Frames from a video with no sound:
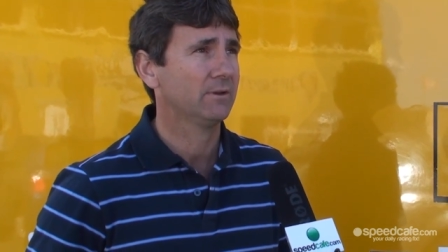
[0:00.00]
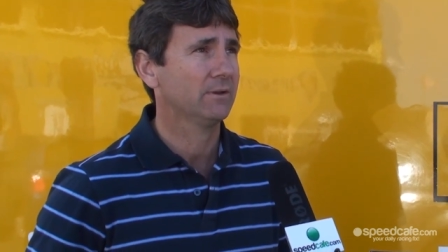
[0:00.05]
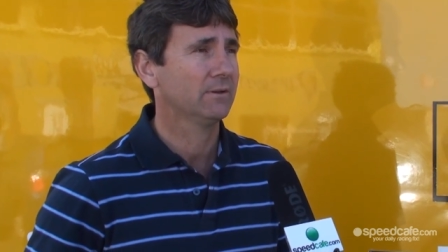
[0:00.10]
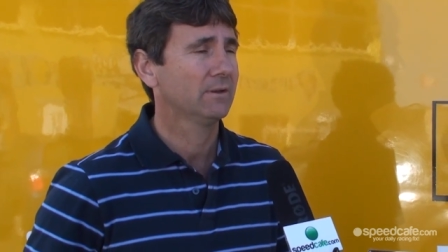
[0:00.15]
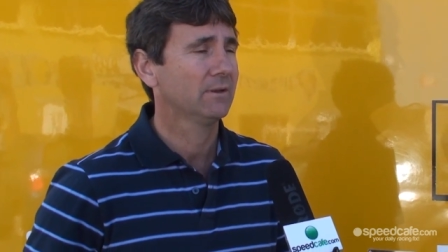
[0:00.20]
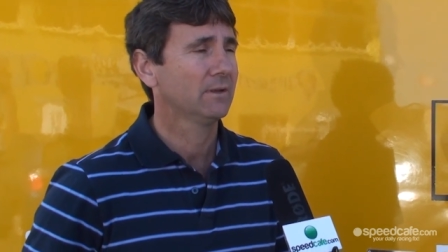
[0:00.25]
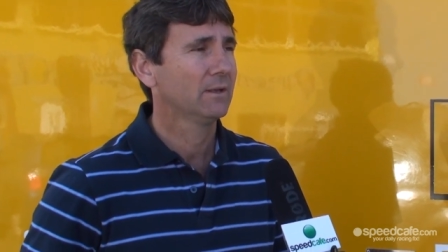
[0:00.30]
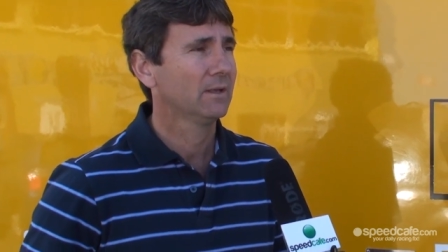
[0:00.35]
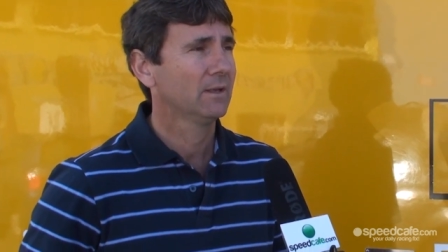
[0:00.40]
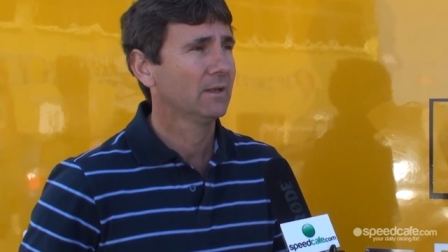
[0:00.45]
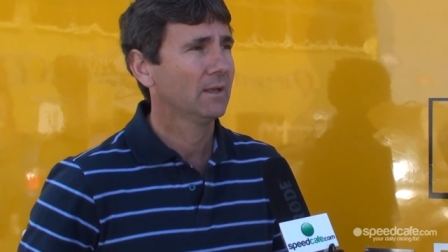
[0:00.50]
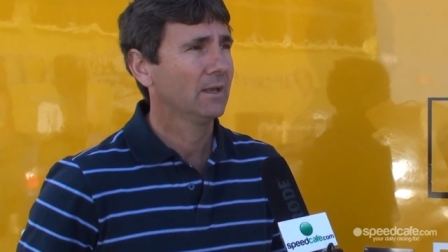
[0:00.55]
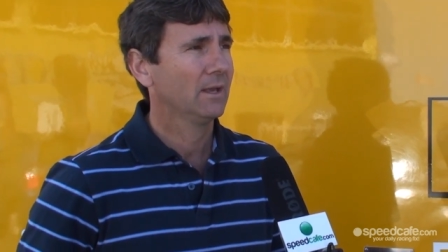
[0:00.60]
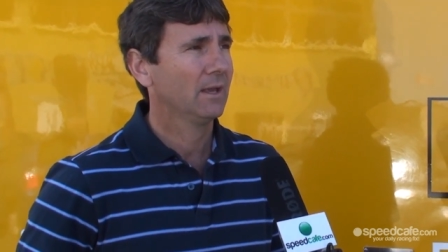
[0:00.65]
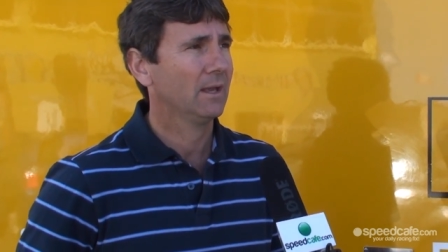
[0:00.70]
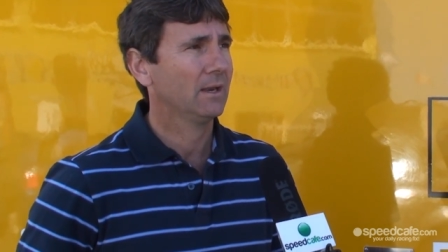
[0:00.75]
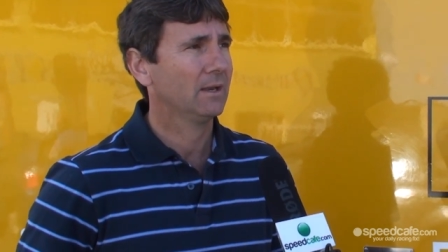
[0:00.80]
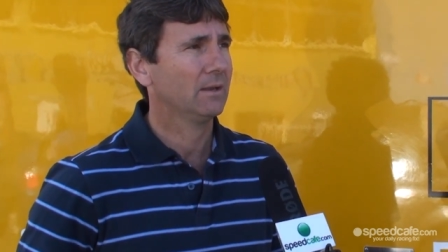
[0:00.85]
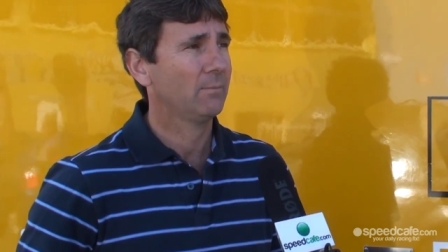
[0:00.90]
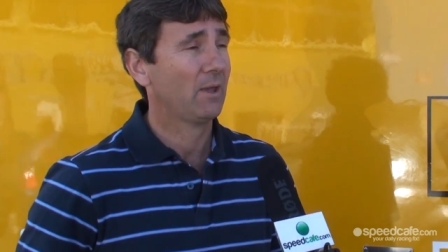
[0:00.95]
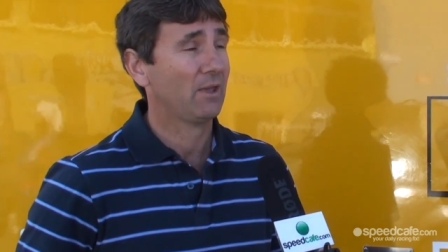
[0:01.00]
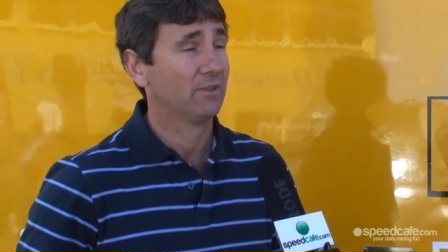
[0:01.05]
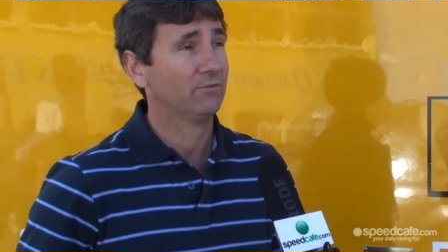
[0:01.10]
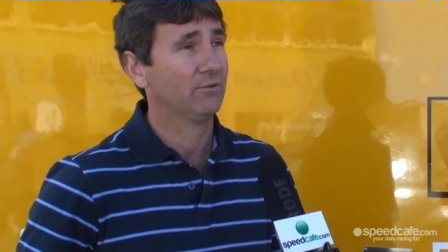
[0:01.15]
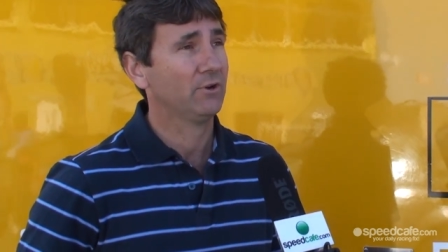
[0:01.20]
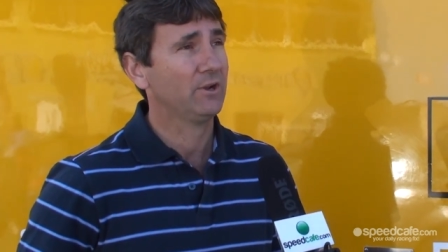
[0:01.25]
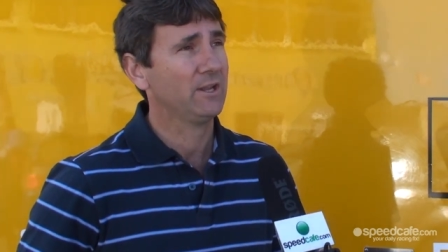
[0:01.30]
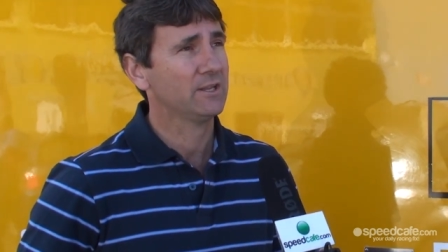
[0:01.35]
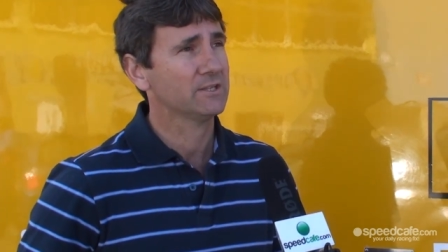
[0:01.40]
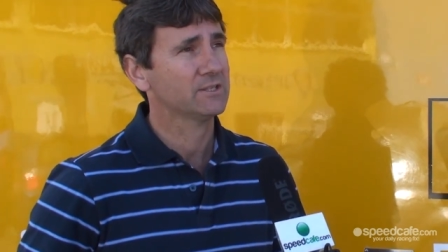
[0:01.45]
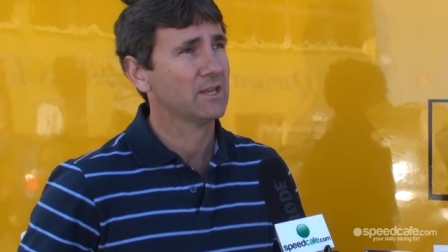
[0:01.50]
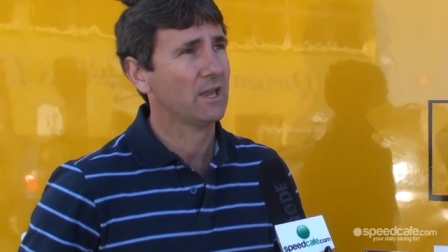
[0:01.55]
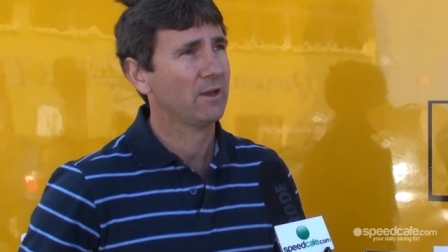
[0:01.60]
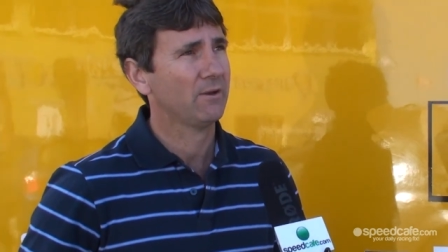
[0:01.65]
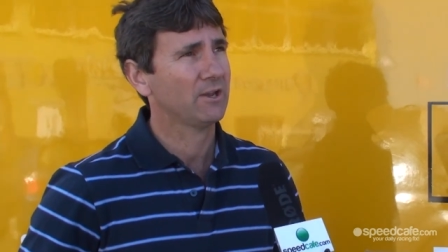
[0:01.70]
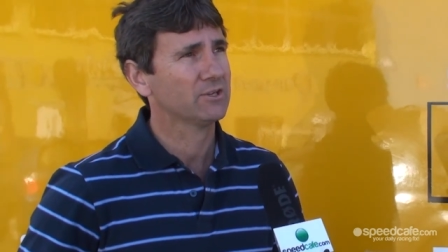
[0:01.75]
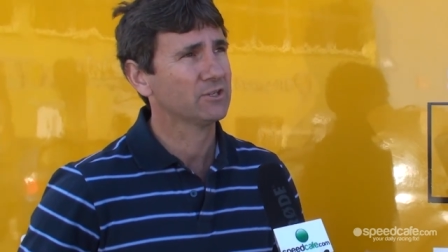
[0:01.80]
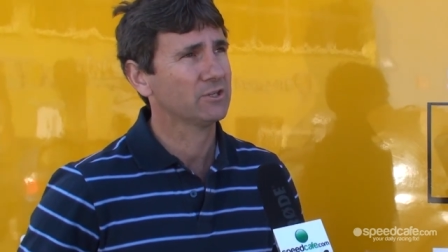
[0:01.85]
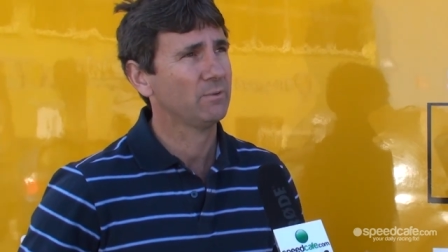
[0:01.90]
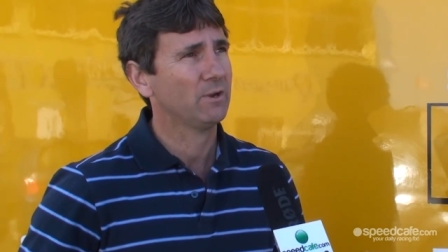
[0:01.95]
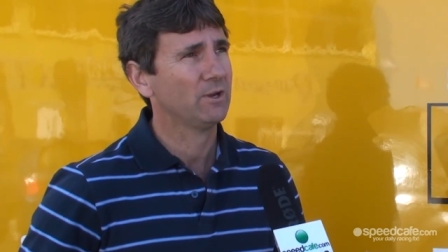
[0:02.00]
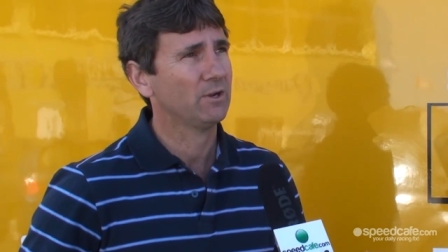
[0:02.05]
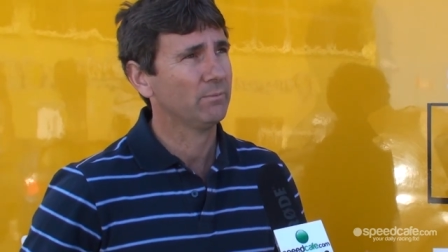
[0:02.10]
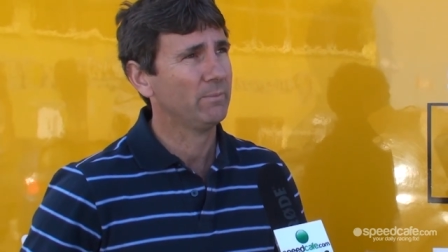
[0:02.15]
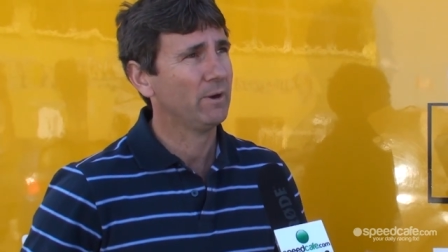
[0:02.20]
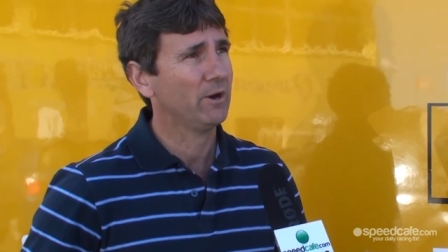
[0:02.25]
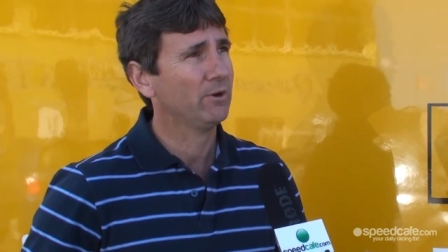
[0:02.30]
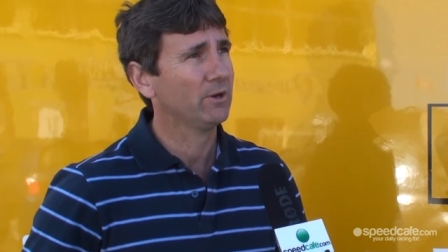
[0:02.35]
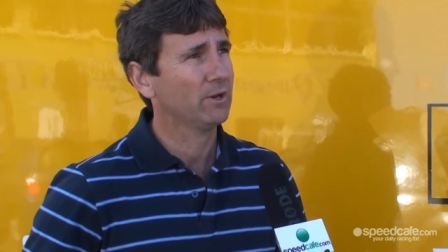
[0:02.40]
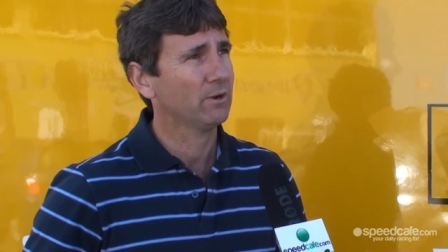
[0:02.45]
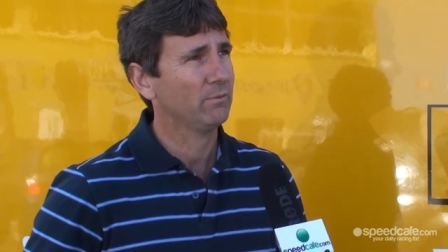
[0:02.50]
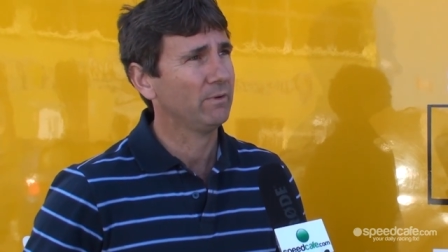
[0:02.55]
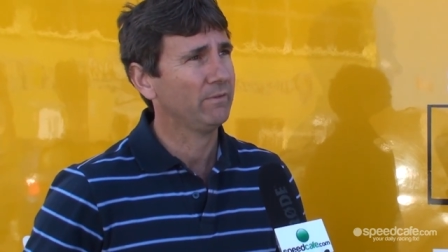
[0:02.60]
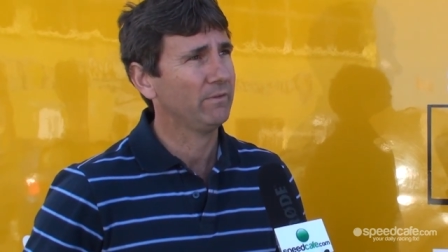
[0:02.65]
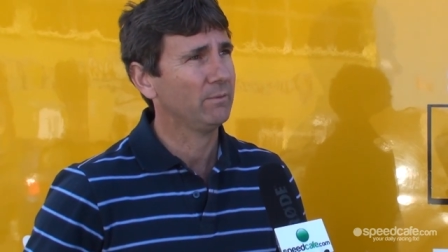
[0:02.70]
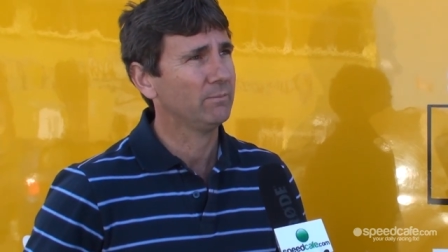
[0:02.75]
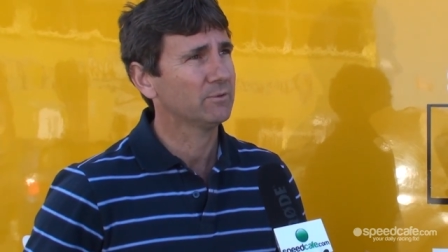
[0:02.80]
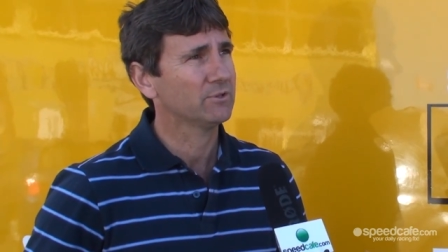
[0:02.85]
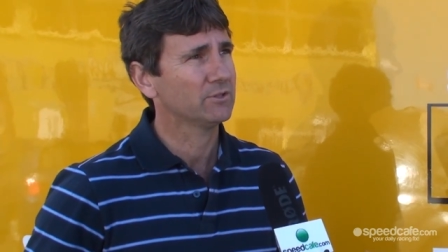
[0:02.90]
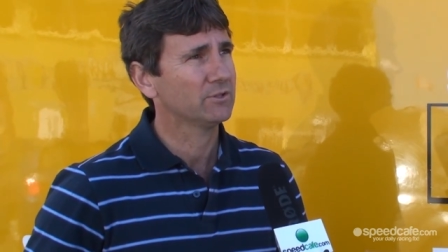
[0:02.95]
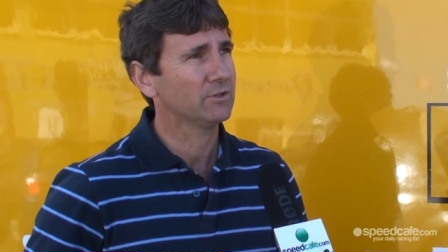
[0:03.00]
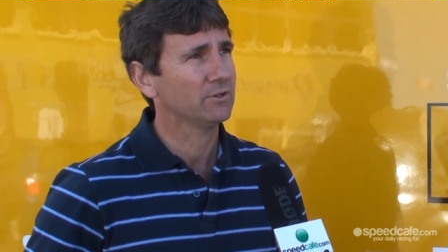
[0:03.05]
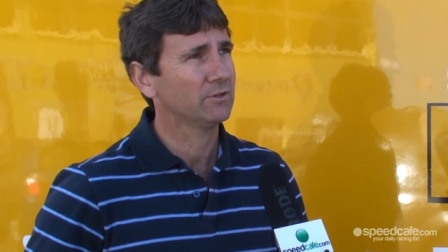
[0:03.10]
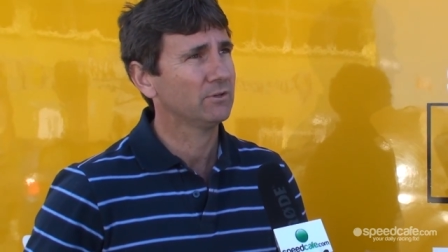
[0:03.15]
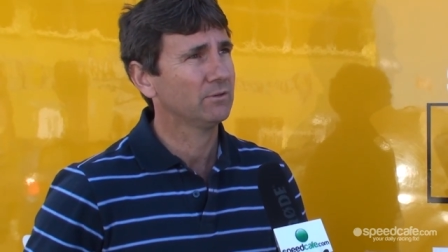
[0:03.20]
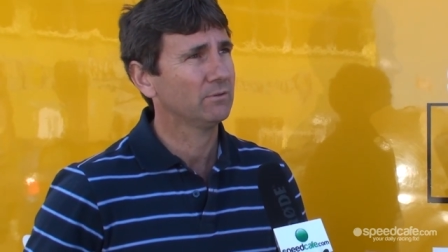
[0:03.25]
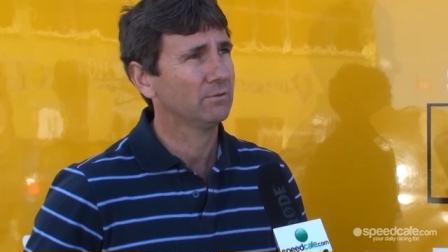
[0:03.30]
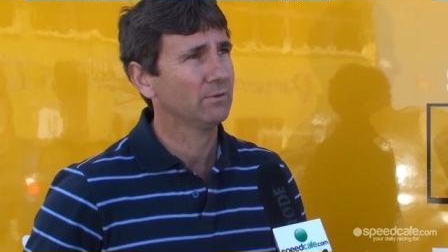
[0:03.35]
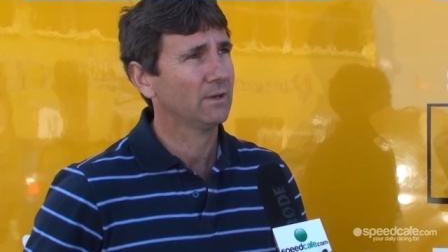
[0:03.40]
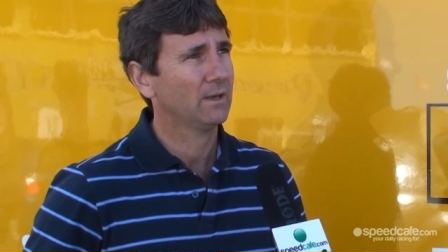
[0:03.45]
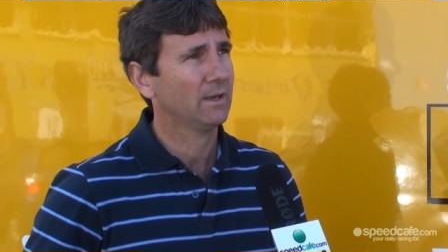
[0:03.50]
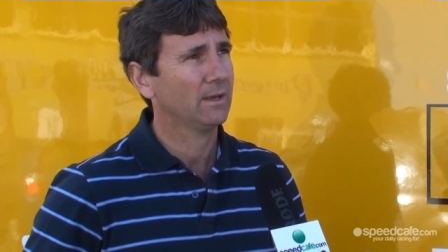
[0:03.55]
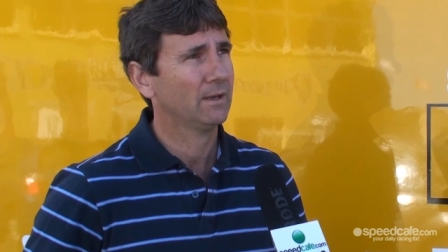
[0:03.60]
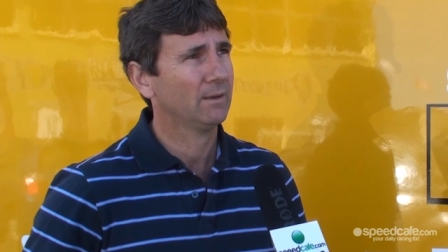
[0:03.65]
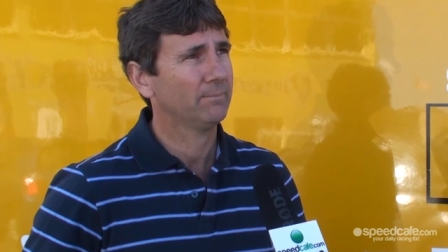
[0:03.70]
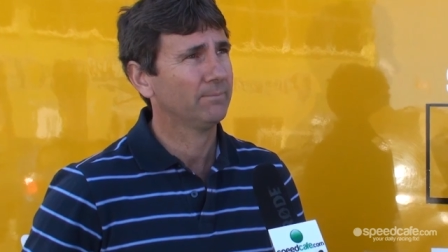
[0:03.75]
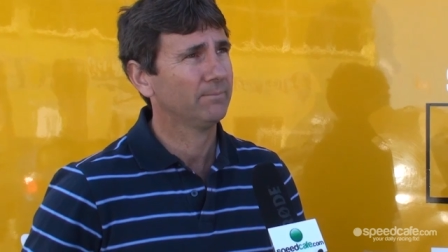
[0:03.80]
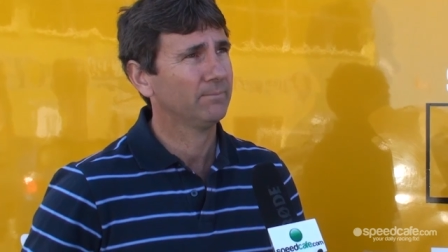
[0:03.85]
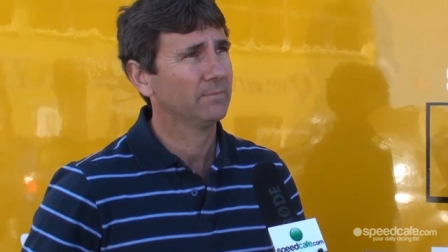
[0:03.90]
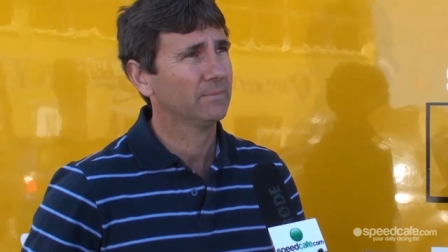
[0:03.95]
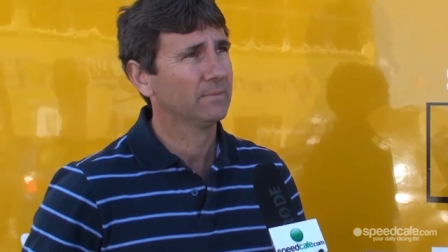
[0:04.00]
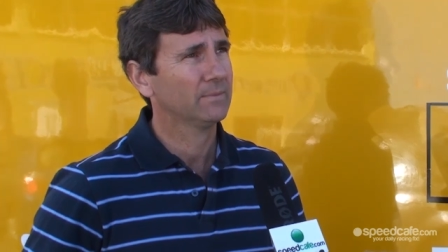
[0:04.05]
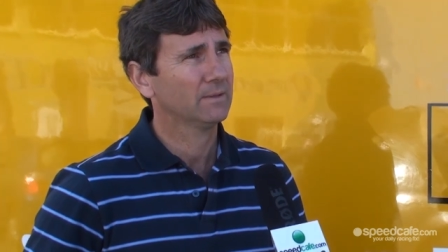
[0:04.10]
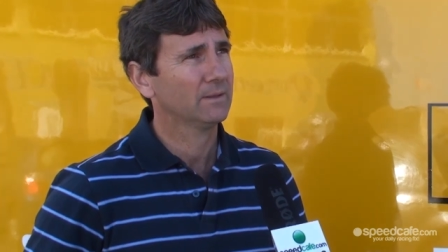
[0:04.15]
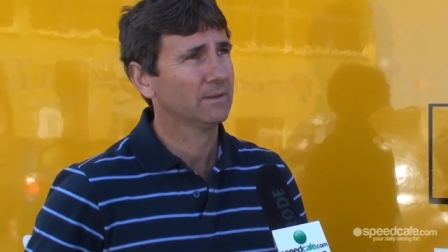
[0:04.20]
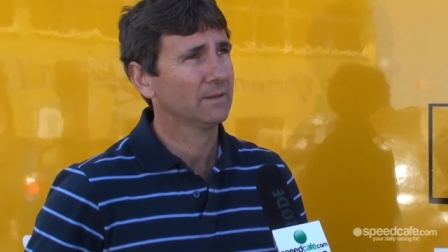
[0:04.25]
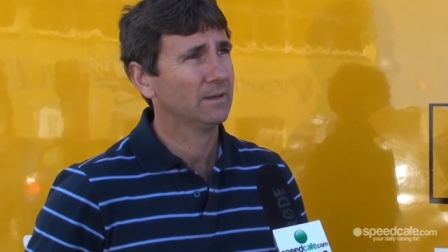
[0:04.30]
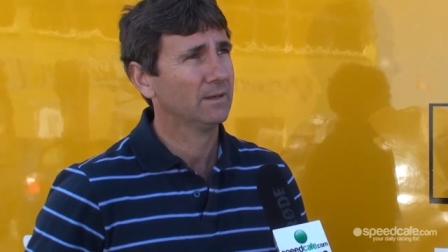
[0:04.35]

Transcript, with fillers: and and about three years ago I actually went to America with him to do. Um,